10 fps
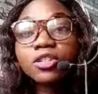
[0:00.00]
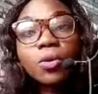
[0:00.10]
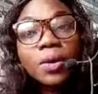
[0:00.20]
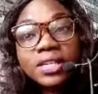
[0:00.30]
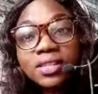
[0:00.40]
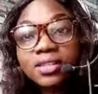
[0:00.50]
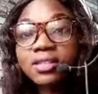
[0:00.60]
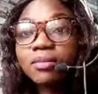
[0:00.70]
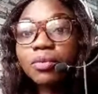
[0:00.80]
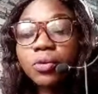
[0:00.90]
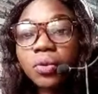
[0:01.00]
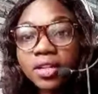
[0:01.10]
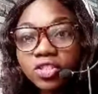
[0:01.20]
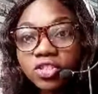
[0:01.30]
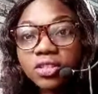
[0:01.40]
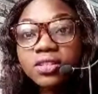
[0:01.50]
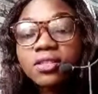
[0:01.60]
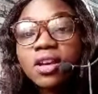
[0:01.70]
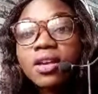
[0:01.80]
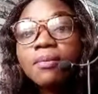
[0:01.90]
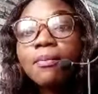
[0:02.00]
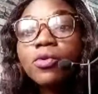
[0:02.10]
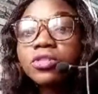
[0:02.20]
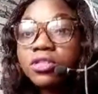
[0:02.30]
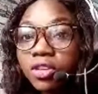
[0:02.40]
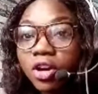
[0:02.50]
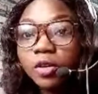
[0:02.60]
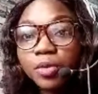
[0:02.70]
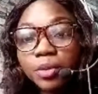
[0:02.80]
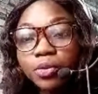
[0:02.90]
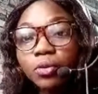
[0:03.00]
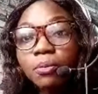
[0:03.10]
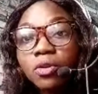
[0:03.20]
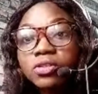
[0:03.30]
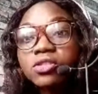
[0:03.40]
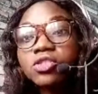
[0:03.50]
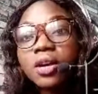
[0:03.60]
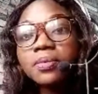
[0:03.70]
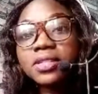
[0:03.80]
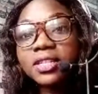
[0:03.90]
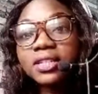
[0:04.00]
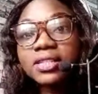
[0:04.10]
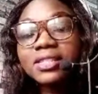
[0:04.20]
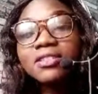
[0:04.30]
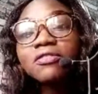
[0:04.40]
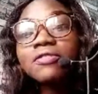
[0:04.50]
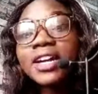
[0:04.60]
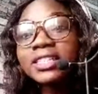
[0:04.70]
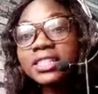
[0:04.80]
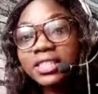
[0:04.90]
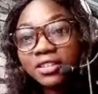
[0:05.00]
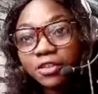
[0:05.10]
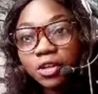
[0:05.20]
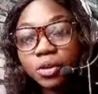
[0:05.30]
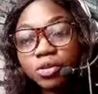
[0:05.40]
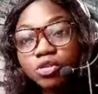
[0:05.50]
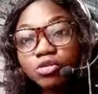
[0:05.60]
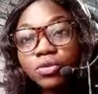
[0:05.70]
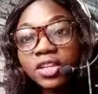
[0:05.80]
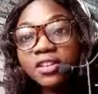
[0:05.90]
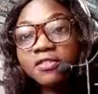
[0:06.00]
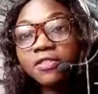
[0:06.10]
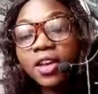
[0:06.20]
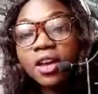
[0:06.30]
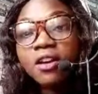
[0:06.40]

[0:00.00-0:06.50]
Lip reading: though it's a simple question, most young people, most job seekers still find it difficult to give